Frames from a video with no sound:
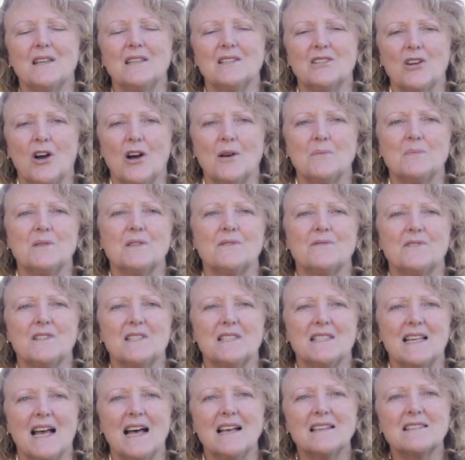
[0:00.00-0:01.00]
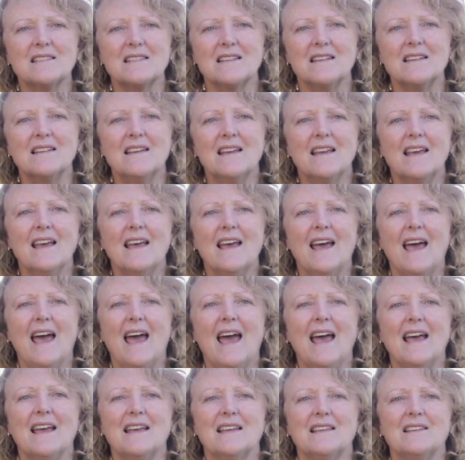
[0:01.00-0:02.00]
times of disaster,
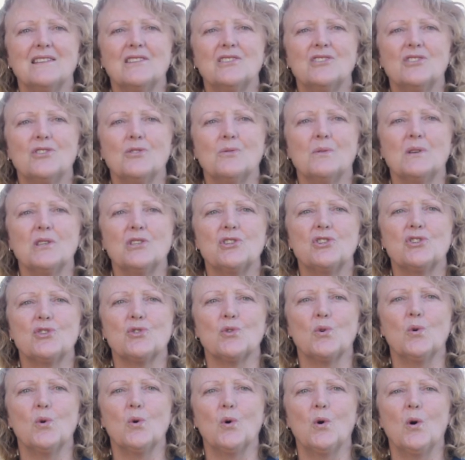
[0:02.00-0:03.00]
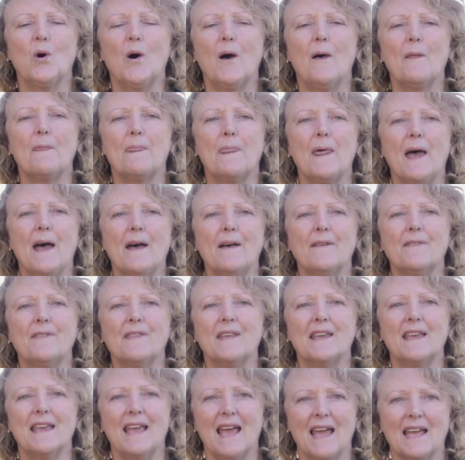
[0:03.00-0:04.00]
and to ensure that
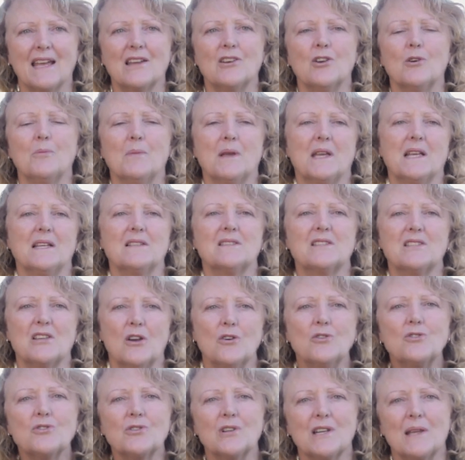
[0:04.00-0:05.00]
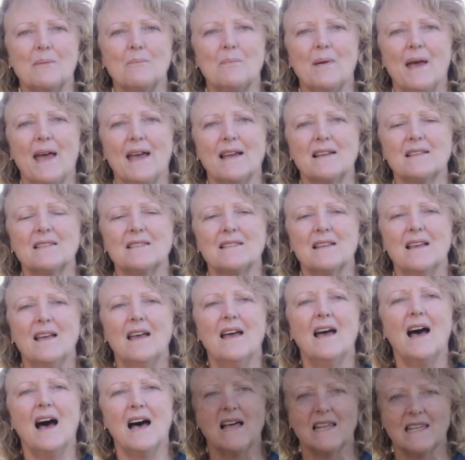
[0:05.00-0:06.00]
the economic and social impacts
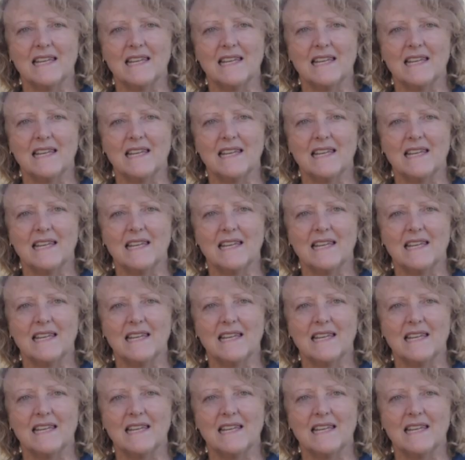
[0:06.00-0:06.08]
are